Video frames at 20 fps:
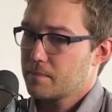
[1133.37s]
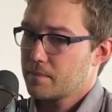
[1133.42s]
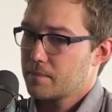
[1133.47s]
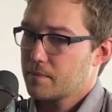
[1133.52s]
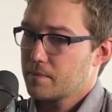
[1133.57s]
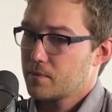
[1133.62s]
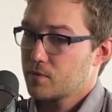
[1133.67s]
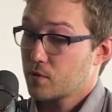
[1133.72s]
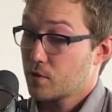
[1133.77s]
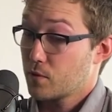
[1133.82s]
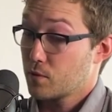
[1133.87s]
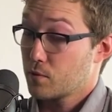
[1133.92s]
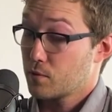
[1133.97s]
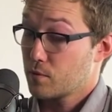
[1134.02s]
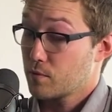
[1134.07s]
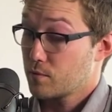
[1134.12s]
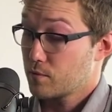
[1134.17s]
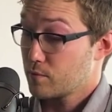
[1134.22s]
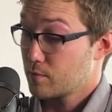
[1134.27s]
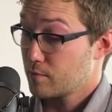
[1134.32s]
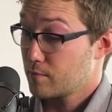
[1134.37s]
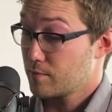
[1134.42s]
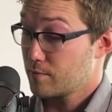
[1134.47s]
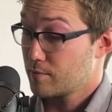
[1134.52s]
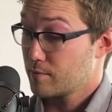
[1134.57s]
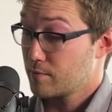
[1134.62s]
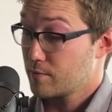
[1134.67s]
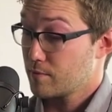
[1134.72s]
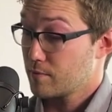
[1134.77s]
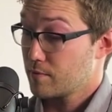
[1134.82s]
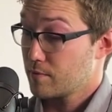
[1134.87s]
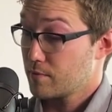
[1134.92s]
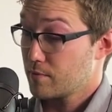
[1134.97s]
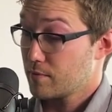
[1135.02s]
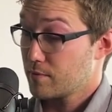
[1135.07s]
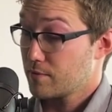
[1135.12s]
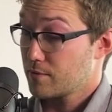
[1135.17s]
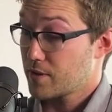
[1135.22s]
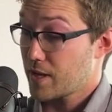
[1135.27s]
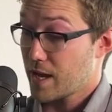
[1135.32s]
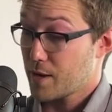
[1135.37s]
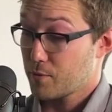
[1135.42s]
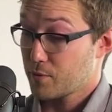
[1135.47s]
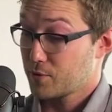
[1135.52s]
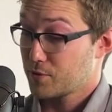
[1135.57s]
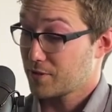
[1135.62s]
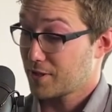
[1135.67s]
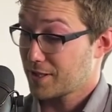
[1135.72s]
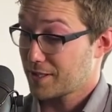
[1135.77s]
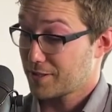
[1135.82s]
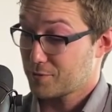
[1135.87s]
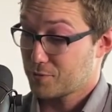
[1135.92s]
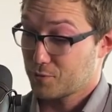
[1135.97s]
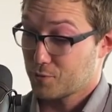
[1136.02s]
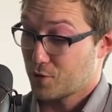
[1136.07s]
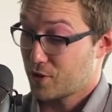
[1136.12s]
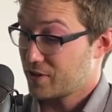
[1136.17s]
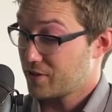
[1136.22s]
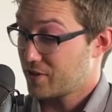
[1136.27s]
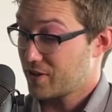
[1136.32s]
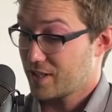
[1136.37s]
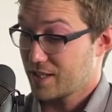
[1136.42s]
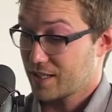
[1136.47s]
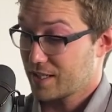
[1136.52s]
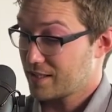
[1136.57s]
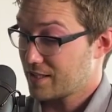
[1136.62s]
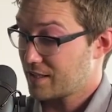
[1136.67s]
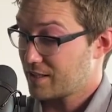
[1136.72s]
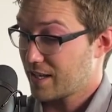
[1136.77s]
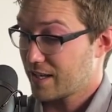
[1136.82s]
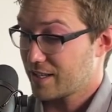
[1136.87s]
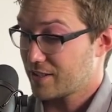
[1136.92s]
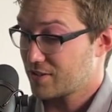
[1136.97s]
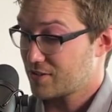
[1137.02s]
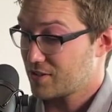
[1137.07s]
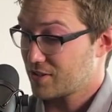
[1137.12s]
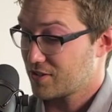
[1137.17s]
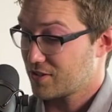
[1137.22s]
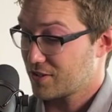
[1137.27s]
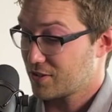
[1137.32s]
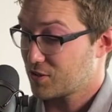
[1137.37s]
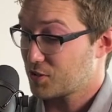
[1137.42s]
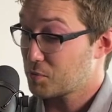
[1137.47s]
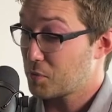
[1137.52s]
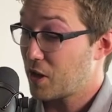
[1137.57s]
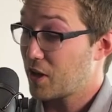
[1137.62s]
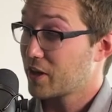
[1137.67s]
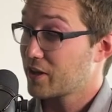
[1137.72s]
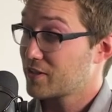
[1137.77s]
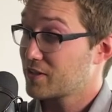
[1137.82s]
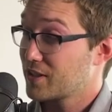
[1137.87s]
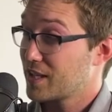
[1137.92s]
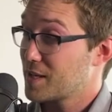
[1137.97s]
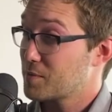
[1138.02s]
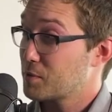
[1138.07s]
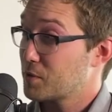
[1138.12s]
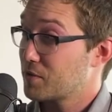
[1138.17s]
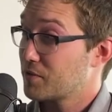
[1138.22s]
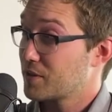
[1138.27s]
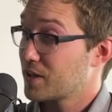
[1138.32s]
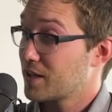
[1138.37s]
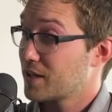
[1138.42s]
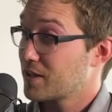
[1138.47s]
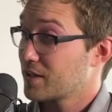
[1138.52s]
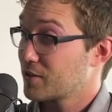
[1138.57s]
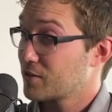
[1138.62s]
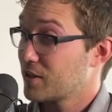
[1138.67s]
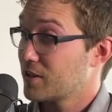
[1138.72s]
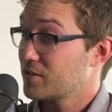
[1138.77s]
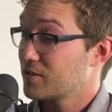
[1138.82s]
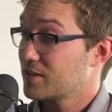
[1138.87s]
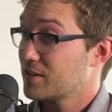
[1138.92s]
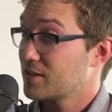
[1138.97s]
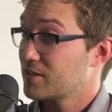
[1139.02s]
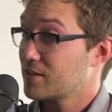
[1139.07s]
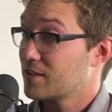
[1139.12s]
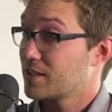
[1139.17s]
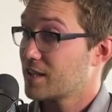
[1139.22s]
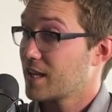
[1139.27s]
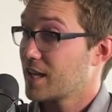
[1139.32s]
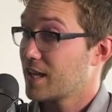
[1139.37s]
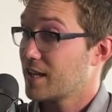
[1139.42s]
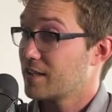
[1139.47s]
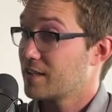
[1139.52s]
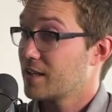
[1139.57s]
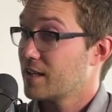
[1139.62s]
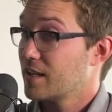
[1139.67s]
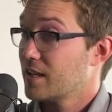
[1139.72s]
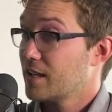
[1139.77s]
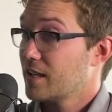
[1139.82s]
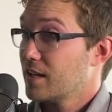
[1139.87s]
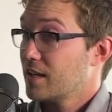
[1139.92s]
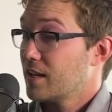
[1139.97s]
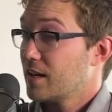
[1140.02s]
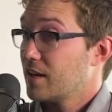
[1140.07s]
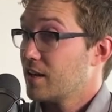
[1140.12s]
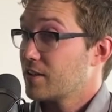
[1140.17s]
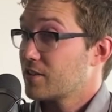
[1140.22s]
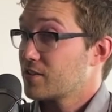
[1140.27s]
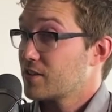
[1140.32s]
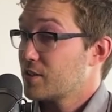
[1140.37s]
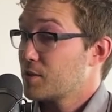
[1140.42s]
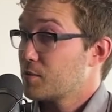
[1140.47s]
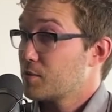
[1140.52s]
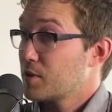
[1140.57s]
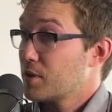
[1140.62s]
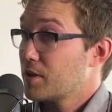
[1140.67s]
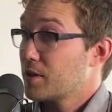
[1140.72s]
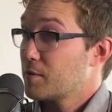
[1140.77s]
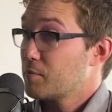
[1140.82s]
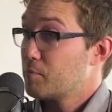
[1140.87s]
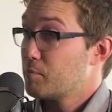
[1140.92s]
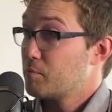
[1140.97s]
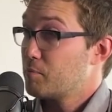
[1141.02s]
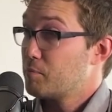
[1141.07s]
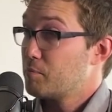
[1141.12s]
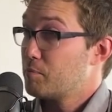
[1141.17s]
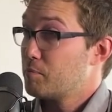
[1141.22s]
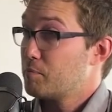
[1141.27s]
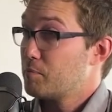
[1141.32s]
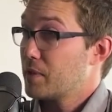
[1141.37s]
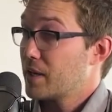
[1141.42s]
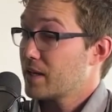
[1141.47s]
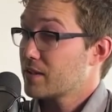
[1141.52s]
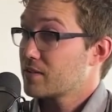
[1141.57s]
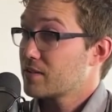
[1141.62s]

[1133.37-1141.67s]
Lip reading: so that was like one thing. And I guess just a small example of kind of the craziness that they had. Honestly, the best